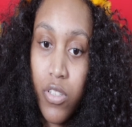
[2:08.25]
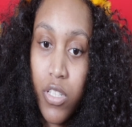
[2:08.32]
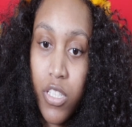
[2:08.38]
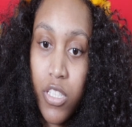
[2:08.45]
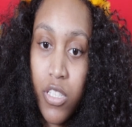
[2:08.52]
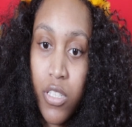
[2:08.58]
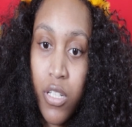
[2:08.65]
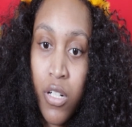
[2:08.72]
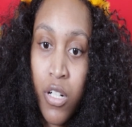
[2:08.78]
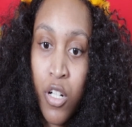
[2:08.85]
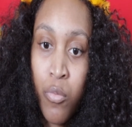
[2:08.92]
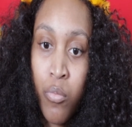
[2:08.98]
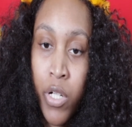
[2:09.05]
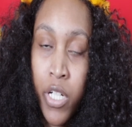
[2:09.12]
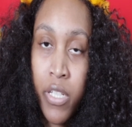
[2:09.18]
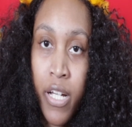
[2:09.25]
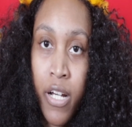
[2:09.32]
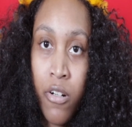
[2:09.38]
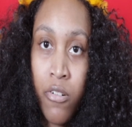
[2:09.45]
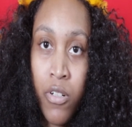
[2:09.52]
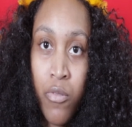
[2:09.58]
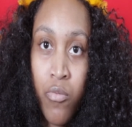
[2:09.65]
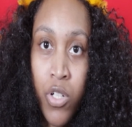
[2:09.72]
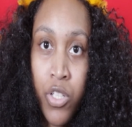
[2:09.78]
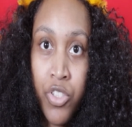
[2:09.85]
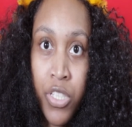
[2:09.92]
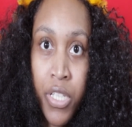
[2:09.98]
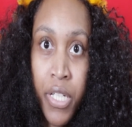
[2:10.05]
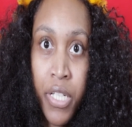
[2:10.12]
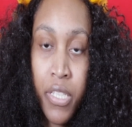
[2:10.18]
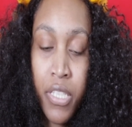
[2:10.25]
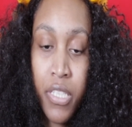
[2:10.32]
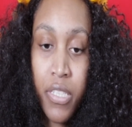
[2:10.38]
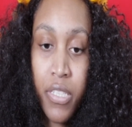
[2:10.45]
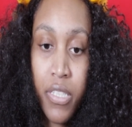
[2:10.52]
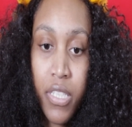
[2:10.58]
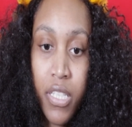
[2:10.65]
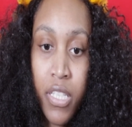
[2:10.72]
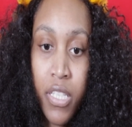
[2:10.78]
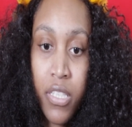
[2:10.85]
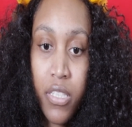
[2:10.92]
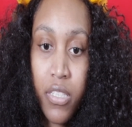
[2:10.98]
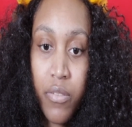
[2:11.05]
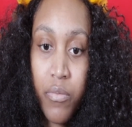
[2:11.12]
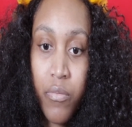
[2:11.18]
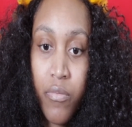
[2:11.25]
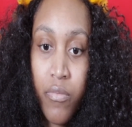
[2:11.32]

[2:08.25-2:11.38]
this is the breakdown of what genetic distance is.